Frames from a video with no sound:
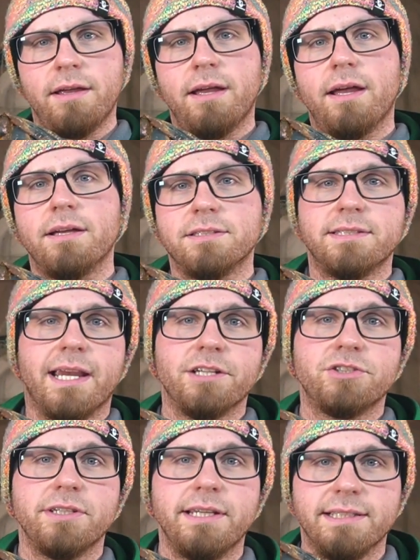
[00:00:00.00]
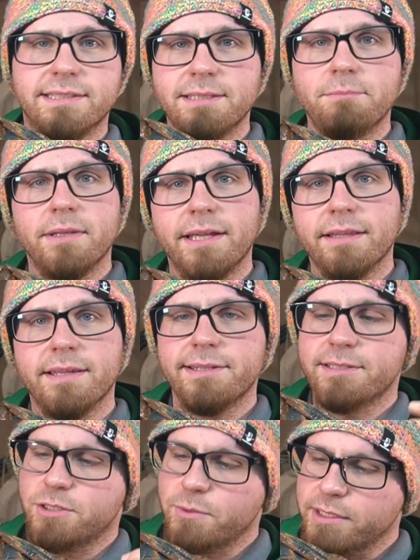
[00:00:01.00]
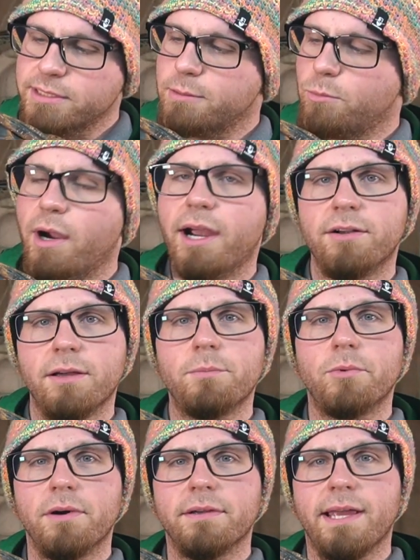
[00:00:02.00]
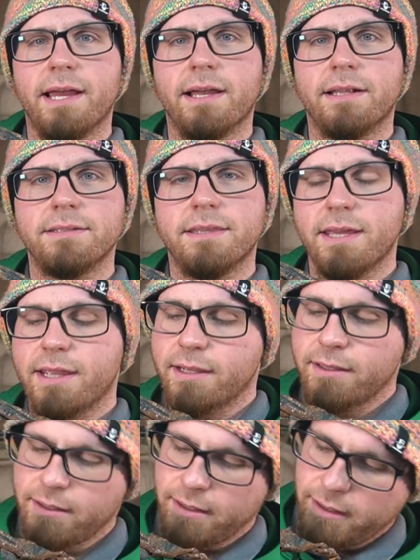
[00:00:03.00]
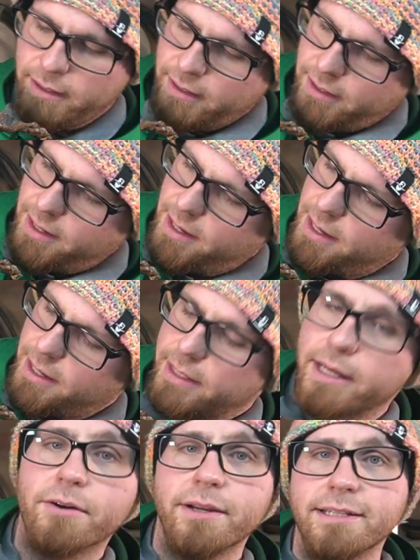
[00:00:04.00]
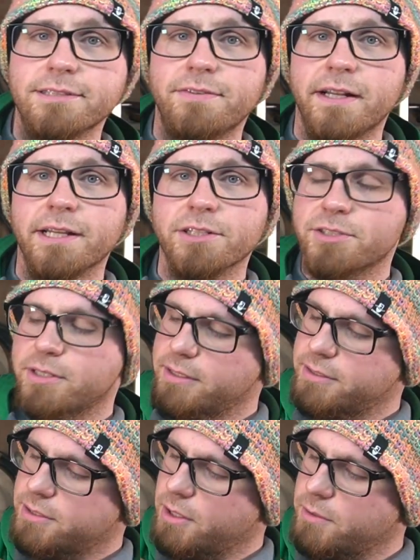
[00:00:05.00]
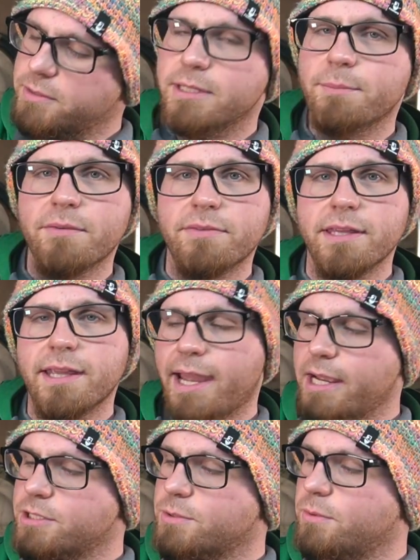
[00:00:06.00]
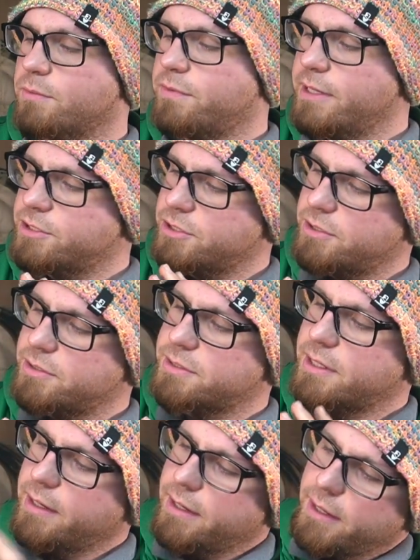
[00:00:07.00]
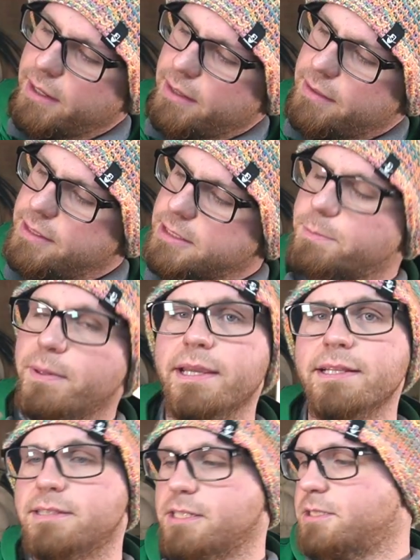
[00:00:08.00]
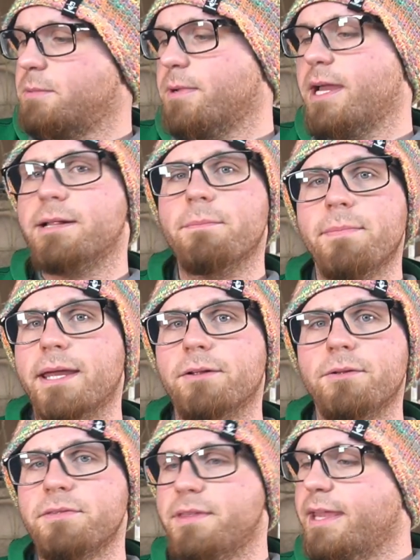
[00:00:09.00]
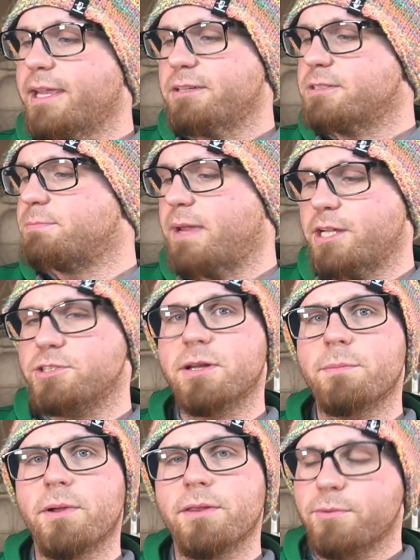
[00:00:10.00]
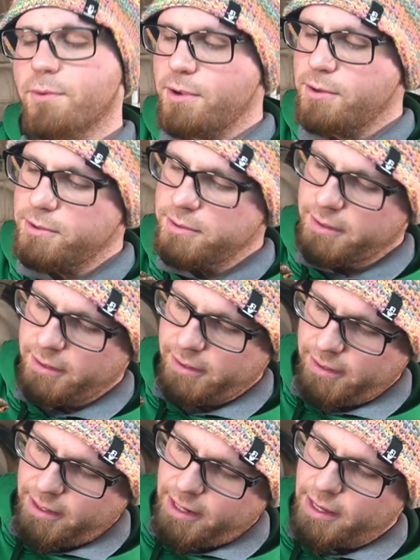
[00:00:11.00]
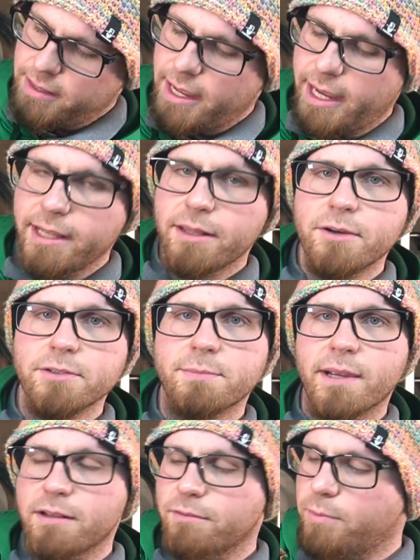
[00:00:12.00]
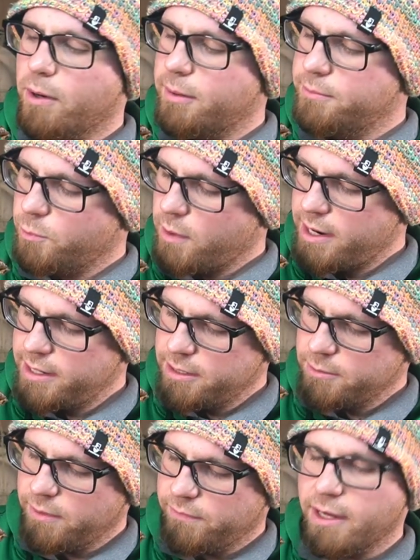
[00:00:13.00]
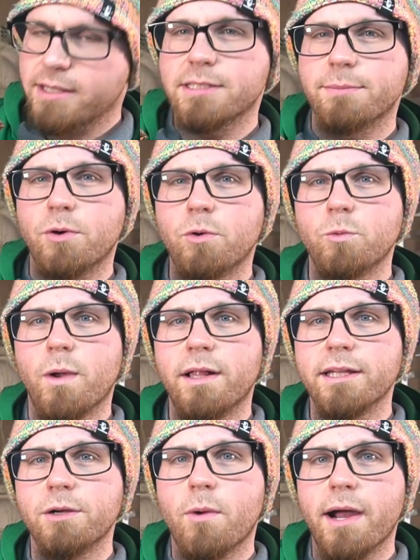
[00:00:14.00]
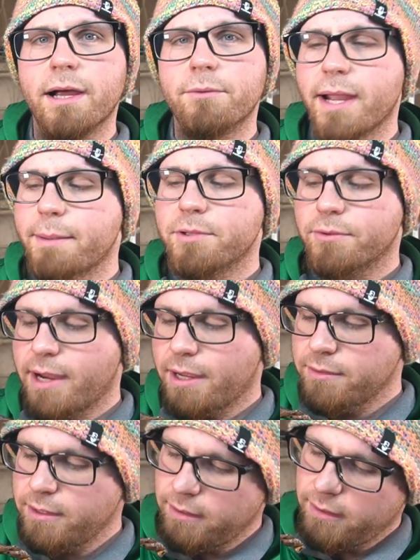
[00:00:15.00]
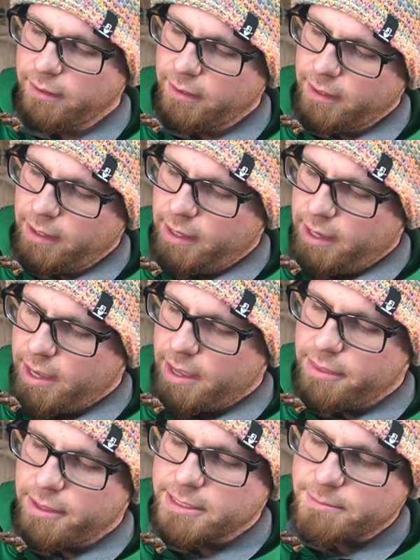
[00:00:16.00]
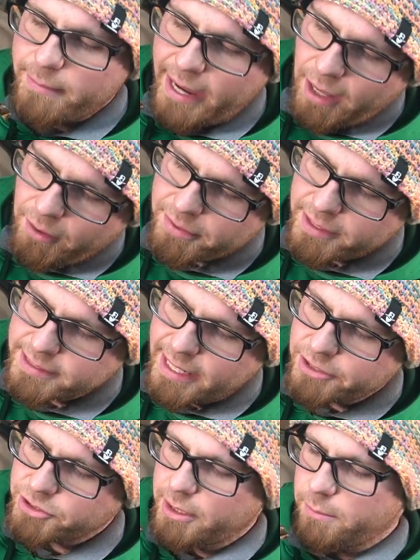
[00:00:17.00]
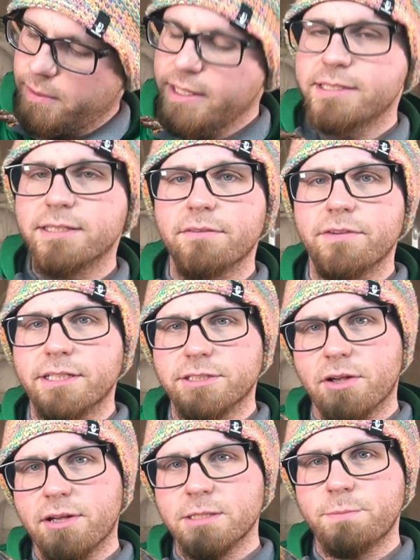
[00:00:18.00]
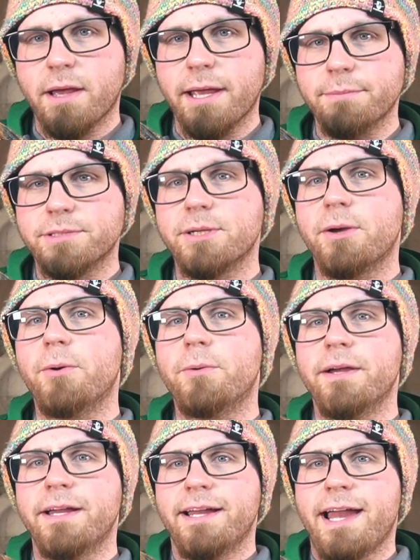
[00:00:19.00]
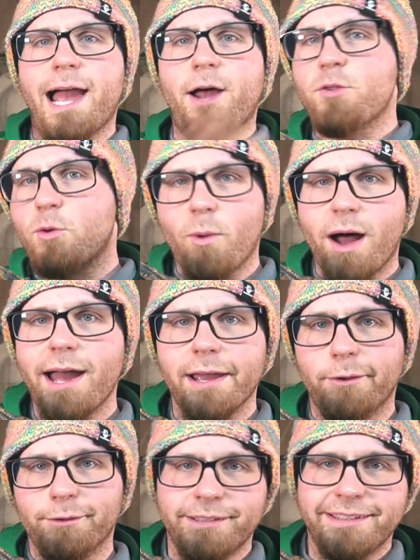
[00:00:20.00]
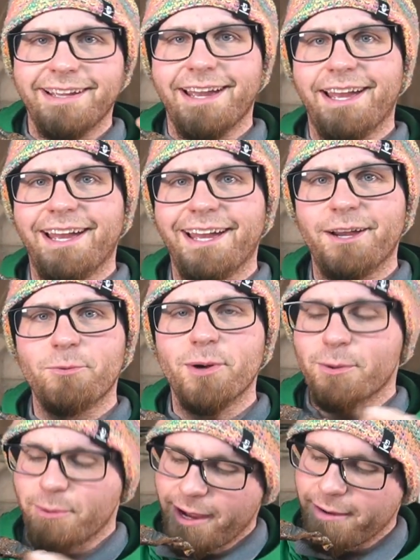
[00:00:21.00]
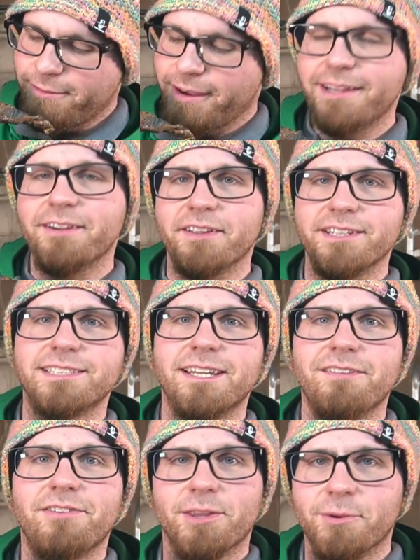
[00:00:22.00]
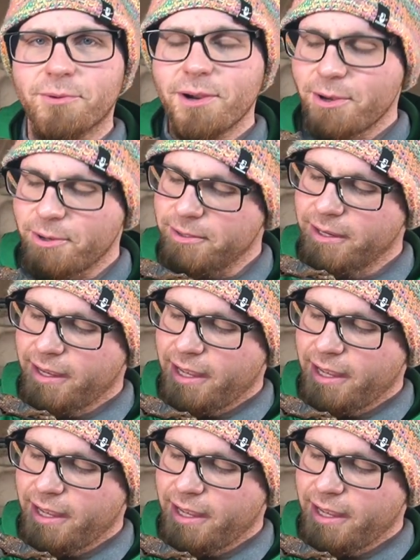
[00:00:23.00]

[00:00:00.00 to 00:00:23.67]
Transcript: us actually assembling this, doing some wired up work, that kind of thing. Here he is finished. So some of the actual features, this piece, some kind of metal thing smashed up on the road. The halo's made of barbed wire. We've got some old welding wire wrapped around it. This mouth is actually a piece of exhaust pipe. So out in the wild, where I find all this stuff on the road,